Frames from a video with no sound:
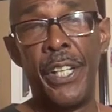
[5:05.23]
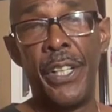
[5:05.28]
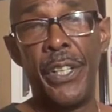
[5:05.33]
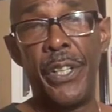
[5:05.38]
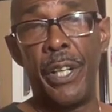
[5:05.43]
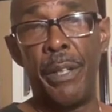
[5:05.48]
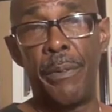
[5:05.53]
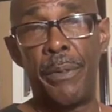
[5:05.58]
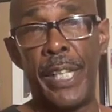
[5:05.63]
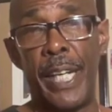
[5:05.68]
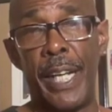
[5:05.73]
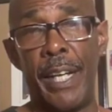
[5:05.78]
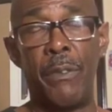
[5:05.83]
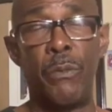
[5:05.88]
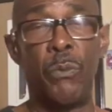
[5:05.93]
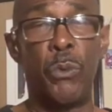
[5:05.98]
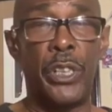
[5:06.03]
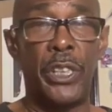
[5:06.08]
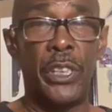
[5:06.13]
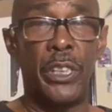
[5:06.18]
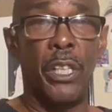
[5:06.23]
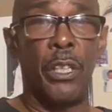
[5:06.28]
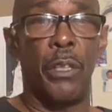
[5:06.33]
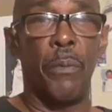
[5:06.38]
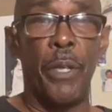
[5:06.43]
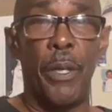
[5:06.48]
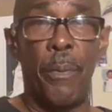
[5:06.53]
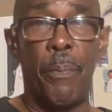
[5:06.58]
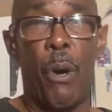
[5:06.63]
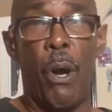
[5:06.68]
You know what I'm saying? Which is going to
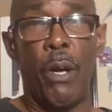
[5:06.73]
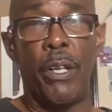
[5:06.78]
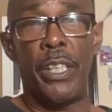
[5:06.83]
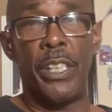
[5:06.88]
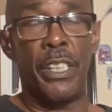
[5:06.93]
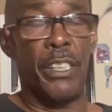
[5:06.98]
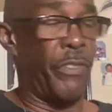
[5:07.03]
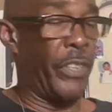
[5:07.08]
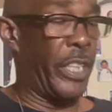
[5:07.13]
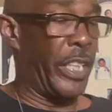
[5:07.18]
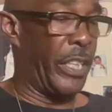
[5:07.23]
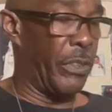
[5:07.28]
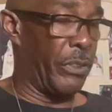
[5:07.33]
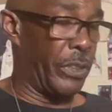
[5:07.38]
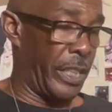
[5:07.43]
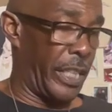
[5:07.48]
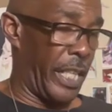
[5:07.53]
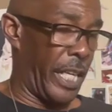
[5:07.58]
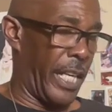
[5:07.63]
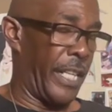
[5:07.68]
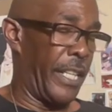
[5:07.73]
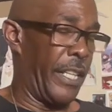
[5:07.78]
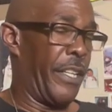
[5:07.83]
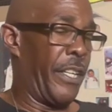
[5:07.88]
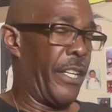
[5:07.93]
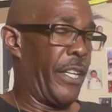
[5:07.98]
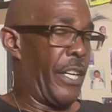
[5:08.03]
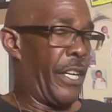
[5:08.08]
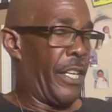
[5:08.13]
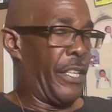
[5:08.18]
be a part of this video today.
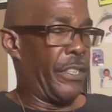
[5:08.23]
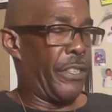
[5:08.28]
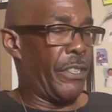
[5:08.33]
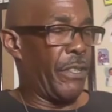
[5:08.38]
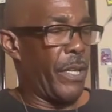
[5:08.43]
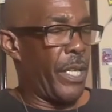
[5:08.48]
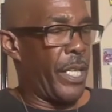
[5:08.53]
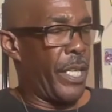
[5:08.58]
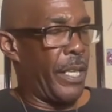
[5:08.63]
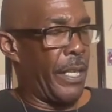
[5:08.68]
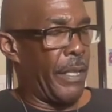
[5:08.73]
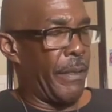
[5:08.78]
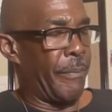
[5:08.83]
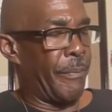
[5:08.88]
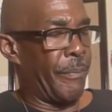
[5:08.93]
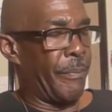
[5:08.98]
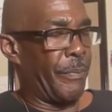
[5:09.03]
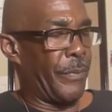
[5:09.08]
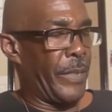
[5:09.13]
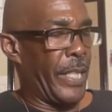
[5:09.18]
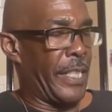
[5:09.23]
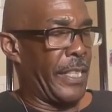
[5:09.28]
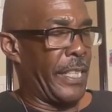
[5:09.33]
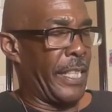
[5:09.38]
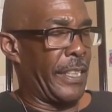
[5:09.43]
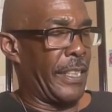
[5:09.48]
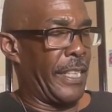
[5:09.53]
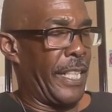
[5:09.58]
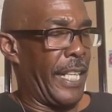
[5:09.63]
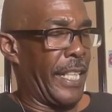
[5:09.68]
So, as I
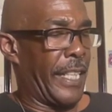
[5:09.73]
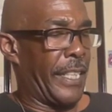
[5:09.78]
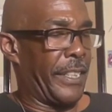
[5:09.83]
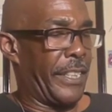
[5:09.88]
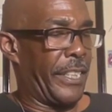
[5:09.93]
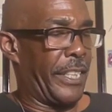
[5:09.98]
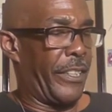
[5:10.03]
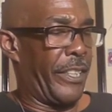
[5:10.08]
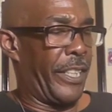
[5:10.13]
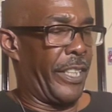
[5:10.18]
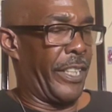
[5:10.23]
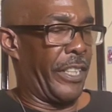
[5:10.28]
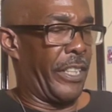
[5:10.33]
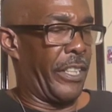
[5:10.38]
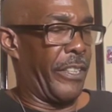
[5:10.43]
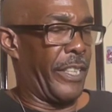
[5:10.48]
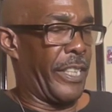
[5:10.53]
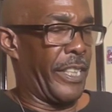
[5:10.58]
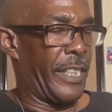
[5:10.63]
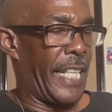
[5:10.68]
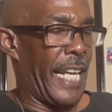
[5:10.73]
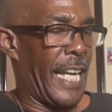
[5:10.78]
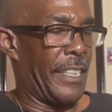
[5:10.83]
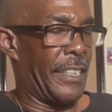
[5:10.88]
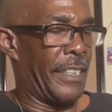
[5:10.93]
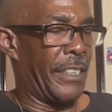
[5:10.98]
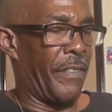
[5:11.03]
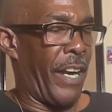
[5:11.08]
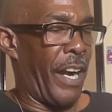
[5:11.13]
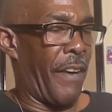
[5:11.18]
said, considering the current
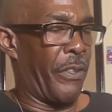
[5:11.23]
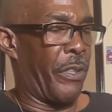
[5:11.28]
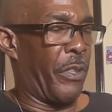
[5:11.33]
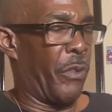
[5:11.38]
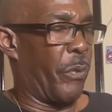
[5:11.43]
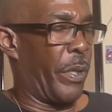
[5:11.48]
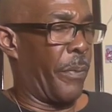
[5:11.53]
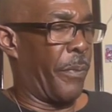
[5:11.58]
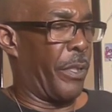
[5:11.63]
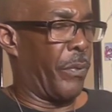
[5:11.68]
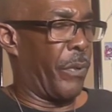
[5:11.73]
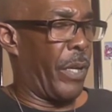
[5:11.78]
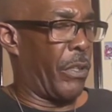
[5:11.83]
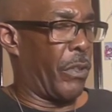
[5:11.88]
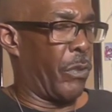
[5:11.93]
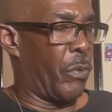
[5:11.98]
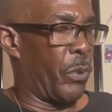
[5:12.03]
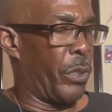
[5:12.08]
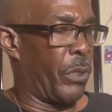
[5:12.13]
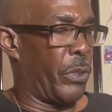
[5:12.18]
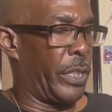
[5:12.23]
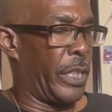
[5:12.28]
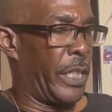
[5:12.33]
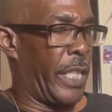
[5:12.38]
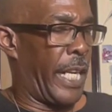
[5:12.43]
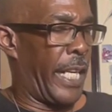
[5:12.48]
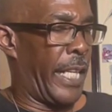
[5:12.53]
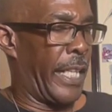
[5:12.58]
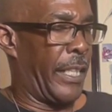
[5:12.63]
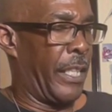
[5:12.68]
status of African women around the world
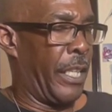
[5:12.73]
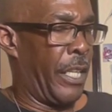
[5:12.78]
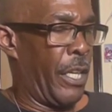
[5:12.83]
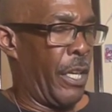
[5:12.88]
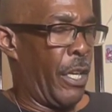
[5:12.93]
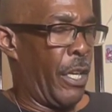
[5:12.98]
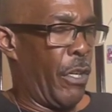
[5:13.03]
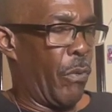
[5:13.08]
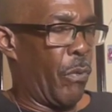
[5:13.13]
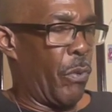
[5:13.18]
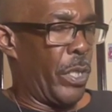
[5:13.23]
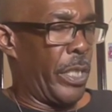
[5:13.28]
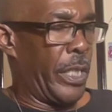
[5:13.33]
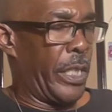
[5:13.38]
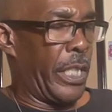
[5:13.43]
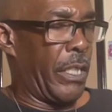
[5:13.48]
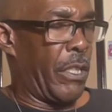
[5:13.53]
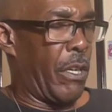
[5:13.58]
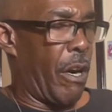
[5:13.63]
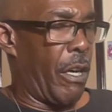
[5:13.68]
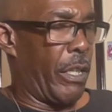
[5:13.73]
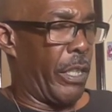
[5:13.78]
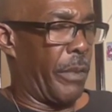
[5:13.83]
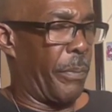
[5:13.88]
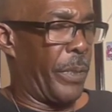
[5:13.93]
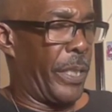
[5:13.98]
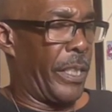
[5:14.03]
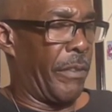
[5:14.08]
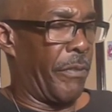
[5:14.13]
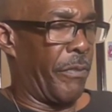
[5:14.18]
today, one could hardly
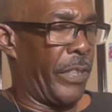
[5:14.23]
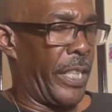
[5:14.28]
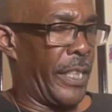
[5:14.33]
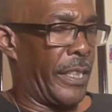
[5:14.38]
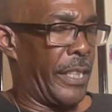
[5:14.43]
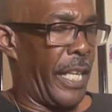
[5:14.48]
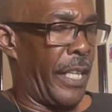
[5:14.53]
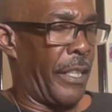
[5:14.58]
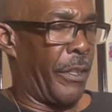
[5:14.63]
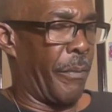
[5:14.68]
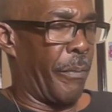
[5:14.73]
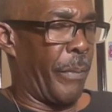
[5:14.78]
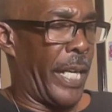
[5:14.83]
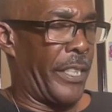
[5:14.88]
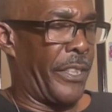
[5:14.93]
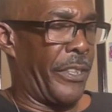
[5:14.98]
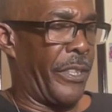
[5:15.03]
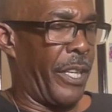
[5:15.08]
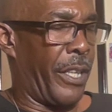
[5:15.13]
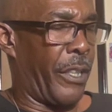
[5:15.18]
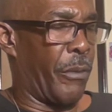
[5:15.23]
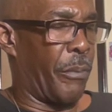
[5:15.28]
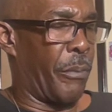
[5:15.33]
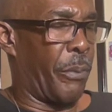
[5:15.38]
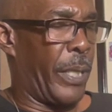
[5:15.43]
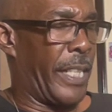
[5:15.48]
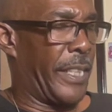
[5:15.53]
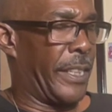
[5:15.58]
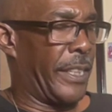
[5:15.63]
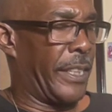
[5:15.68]
be convinced that her matriarchal
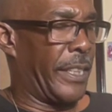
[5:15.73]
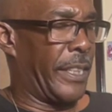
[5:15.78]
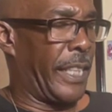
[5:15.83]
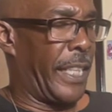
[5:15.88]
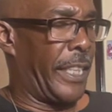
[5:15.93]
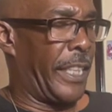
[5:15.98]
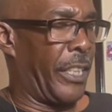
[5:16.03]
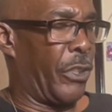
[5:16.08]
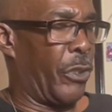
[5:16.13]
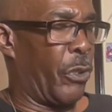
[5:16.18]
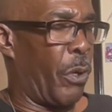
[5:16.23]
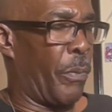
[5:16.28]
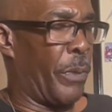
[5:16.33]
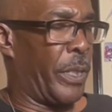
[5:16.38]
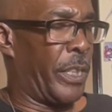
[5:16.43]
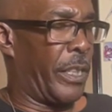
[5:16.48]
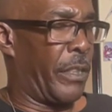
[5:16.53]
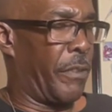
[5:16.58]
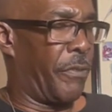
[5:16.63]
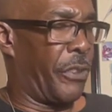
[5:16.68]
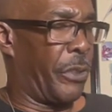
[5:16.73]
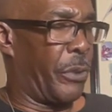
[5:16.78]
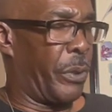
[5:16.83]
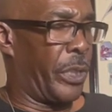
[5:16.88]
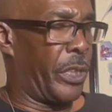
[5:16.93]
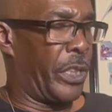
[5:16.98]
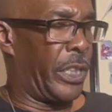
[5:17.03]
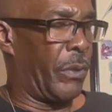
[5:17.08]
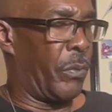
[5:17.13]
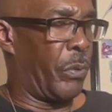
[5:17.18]
presence and the enormous
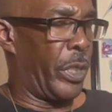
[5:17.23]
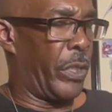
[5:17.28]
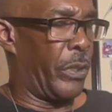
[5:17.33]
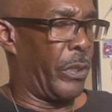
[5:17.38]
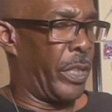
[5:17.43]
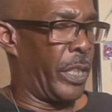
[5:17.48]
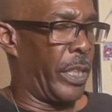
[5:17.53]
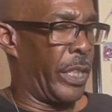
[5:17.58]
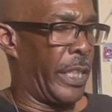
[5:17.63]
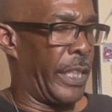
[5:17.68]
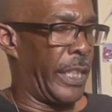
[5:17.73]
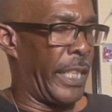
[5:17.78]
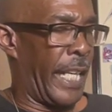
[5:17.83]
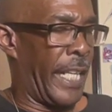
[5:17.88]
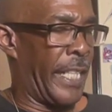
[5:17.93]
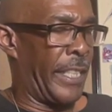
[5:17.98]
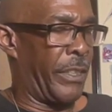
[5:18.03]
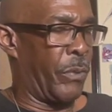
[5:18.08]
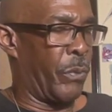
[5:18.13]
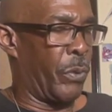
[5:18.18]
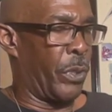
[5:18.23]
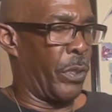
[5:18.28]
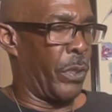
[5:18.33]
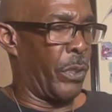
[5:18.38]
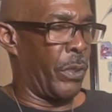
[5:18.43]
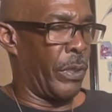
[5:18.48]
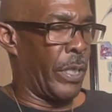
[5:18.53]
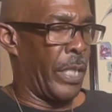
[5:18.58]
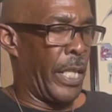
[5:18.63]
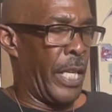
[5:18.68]
influence she wielded in the ancient
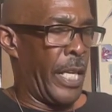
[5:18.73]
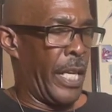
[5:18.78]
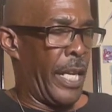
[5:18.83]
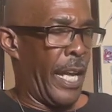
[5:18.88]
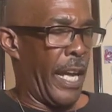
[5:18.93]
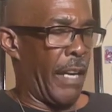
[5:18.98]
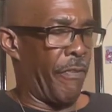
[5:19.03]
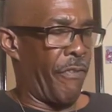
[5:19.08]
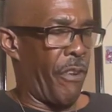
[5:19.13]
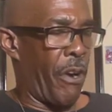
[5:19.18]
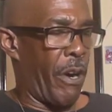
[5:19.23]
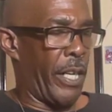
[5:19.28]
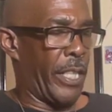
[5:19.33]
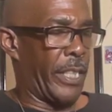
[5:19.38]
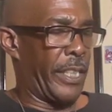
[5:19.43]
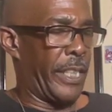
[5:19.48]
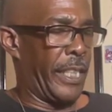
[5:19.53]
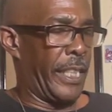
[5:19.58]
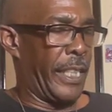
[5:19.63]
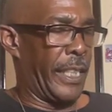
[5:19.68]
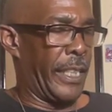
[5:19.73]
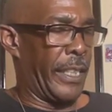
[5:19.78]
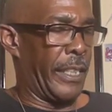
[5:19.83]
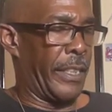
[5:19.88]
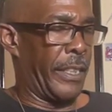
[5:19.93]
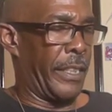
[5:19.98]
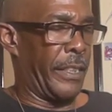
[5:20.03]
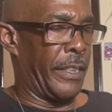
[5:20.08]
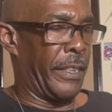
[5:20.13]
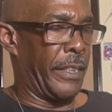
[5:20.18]
world have far exceeded
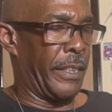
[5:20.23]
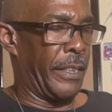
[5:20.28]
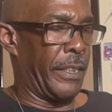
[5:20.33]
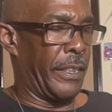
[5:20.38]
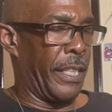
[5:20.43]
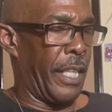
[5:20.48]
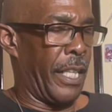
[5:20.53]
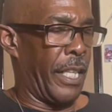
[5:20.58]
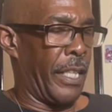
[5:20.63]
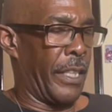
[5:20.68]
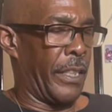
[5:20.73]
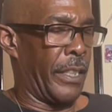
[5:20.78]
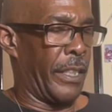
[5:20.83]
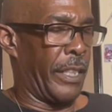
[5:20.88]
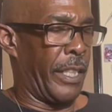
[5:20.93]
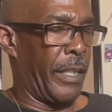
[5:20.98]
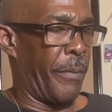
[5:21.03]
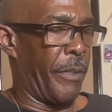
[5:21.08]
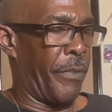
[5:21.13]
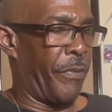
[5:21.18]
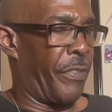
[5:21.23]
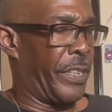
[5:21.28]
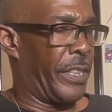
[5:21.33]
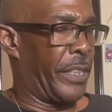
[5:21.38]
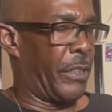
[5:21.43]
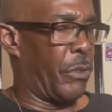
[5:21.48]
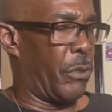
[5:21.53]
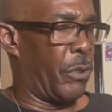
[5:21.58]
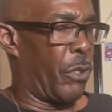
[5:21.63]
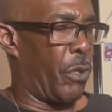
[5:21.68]
the limited
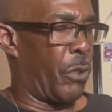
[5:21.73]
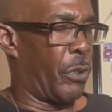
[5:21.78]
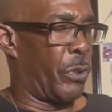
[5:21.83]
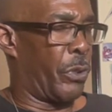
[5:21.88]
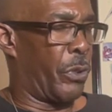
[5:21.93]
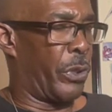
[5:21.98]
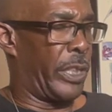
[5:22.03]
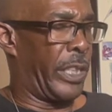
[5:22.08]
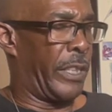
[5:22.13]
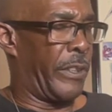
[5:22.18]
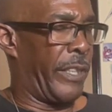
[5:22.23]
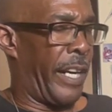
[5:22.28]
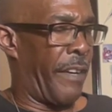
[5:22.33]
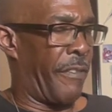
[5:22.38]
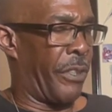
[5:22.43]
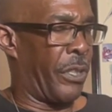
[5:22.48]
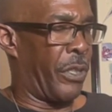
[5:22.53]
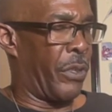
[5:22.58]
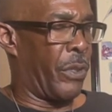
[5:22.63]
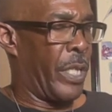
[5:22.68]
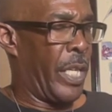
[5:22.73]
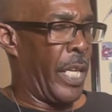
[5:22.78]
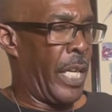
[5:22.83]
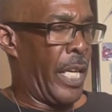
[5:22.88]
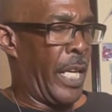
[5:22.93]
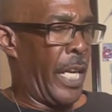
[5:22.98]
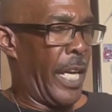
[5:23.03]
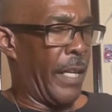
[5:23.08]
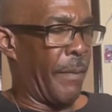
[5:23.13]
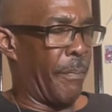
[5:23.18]
physical, cultural, geographical,
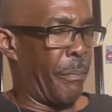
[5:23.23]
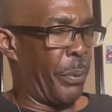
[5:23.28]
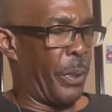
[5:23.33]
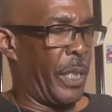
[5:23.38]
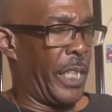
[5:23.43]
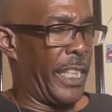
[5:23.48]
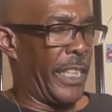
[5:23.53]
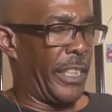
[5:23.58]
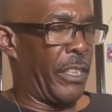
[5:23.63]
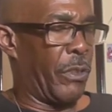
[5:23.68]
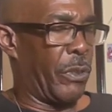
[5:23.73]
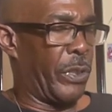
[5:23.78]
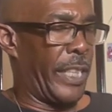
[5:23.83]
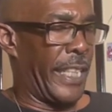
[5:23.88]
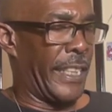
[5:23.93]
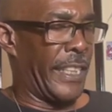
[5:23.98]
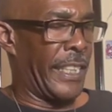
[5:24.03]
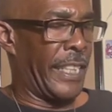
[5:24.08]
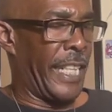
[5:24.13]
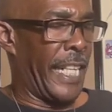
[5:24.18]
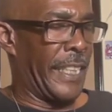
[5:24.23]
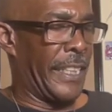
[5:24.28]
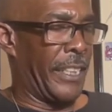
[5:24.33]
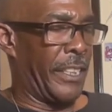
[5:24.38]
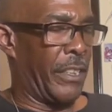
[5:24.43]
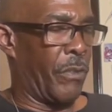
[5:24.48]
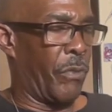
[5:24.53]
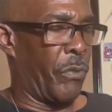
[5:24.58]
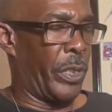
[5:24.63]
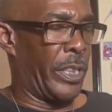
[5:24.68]
and political
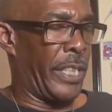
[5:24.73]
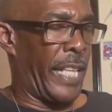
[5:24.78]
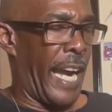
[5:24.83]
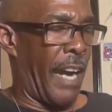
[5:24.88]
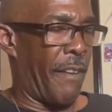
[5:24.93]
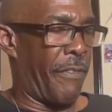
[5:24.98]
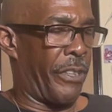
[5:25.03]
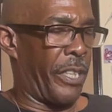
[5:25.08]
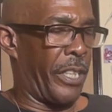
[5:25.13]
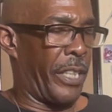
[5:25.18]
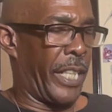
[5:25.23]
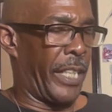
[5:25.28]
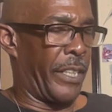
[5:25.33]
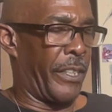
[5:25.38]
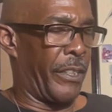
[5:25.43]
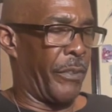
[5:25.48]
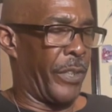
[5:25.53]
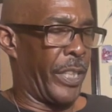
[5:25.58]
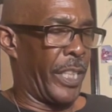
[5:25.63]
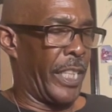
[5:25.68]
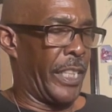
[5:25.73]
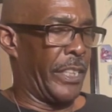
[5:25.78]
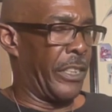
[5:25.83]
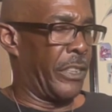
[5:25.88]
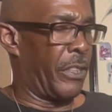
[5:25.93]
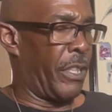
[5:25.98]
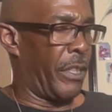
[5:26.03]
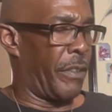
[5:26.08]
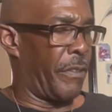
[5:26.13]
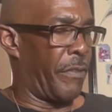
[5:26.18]
designations of which Africa and her
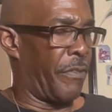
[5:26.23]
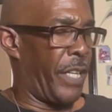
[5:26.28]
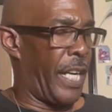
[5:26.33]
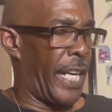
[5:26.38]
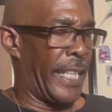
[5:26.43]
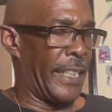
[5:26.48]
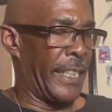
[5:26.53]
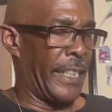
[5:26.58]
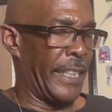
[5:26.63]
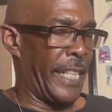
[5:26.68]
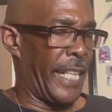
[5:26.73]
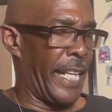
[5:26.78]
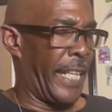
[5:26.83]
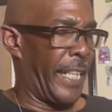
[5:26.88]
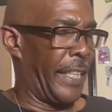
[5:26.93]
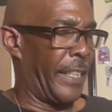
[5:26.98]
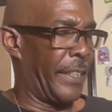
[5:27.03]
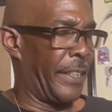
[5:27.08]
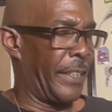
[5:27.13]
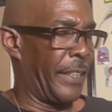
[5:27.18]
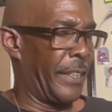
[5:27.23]
religions are confined today.